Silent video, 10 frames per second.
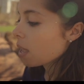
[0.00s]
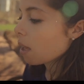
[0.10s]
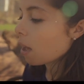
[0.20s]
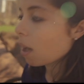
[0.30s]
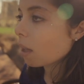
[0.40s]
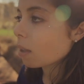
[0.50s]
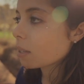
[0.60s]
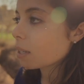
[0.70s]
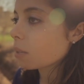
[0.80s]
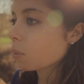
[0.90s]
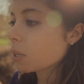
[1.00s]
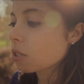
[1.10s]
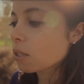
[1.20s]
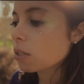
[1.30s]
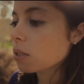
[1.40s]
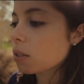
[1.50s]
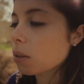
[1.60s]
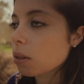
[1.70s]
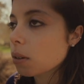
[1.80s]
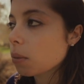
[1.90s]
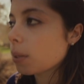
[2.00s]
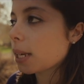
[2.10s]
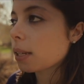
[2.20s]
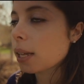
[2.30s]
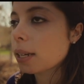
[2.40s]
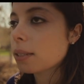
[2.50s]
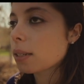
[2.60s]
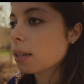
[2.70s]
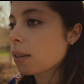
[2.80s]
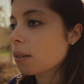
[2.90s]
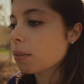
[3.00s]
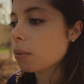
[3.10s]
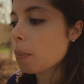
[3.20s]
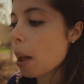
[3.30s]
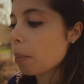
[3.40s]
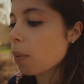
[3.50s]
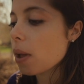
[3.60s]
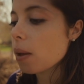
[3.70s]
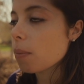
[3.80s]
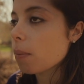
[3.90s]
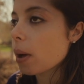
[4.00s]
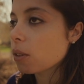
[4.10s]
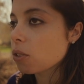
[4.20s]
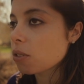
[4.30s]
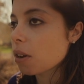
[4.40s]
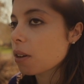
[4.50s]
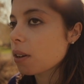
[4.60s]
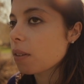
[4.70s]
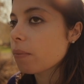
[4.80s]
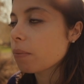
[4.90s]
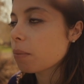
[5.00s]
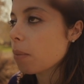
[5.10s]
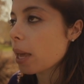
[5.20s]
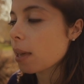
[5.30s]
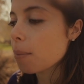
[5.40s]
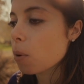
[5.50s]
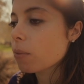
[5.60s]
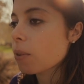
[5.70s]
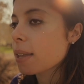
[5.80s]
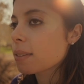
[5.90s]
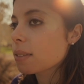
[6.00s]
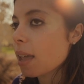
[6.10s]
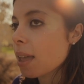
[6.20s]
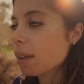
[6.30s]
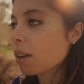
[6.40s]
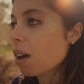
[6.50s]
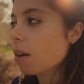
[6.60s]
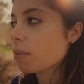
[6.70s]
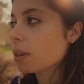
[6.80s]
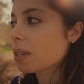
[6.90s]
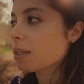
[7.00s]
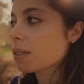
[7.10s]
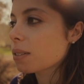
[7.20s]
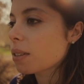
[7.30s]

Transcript: And we clicked, and from that point, I just started making more friends, gaining confidence.